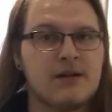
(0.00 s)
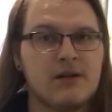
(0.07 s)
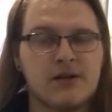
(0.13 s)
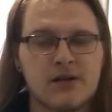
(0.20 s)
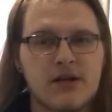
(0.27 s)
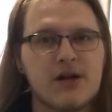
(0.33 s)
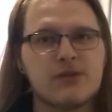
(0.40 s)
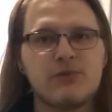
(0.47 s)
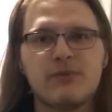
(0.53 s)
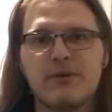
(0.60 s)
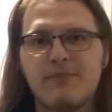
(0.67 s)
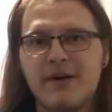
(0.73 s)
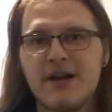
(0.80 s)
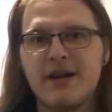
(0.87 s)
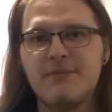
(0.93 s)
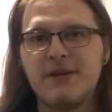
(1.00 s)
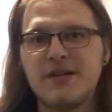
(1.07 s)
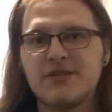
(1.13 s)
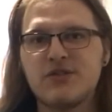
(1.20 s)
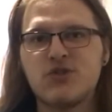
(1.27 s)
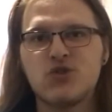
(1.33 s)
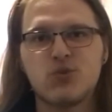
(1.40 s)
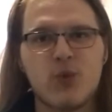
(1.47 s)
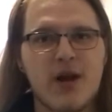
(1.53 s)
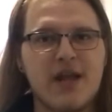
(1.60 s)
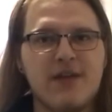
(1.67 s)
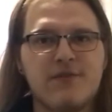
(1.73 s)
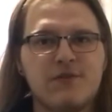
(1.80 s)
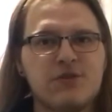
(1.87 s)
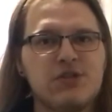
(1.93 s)
Good luck doing competitive because it's
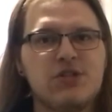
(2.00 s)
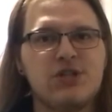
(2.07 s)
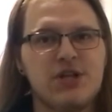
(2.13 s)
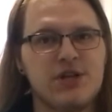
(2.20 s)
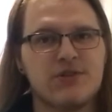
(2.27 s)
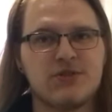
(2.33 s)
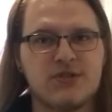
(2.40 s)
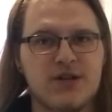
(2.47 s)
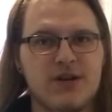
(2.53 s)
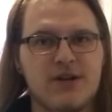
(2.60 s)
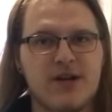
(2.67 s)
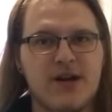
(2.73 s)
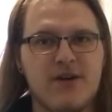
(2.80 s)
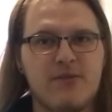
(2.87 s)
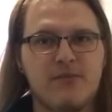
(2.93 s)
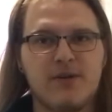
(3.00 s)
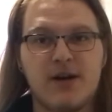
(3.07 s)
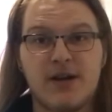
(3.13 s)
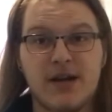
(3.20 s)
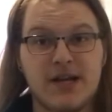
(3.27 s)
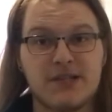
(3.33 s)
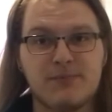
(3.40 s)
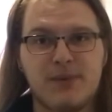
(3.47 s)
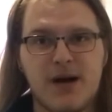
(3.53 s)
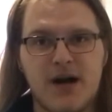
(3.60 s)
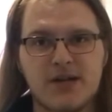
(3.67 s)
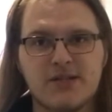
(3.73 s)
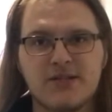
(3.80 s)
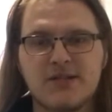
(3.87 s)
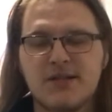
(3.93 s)
sweaty and there's cheaters there now on Xbox.